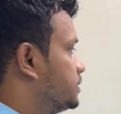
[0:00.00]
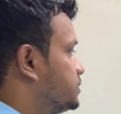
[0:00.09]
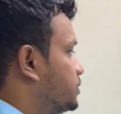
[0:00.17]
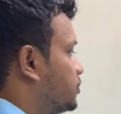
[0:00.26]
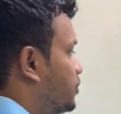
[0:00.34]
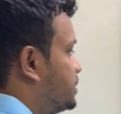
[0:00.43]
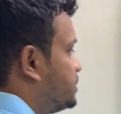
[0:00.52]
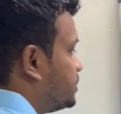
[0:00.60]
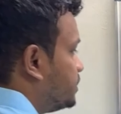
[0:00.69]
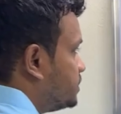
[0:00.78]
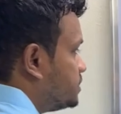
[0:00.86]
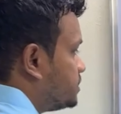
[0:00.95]
So the question
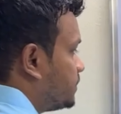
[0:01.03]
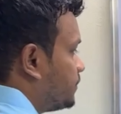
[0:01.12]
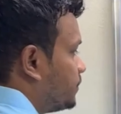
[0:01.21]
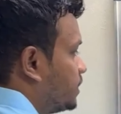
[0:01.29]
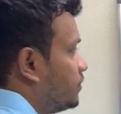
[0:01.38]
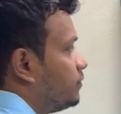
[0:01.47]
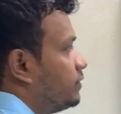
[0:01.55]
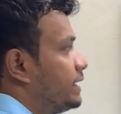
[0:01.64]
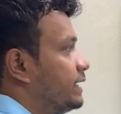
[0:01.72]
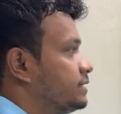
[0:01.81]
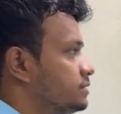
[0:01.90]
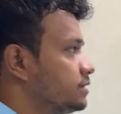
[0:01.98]
is, if x